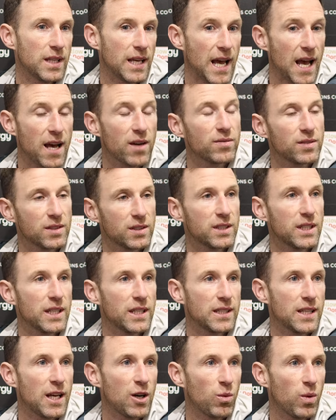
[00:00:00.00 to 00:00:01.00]
they have to see it
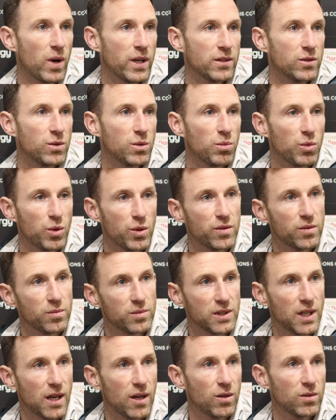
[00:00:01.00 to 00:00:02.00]
in that way to improve
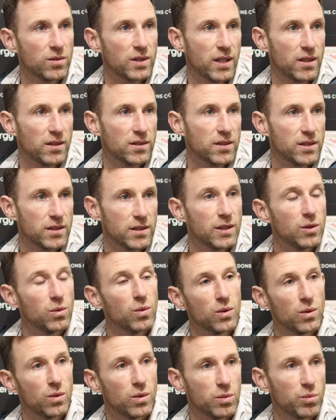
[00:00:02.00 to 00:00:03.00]
themselves, and it
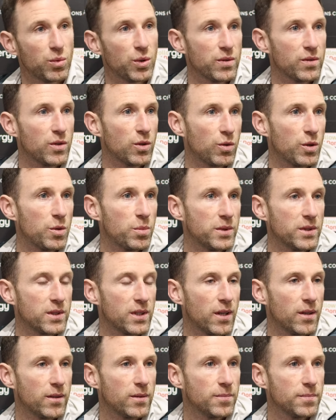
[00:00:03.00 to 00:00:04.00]
will improve the group in
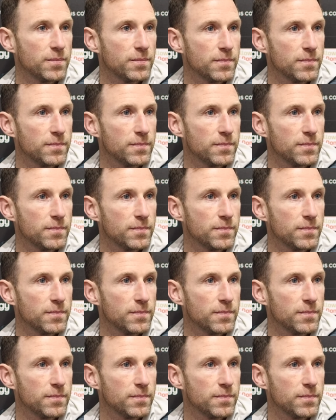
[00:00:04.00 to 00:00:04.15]
turn.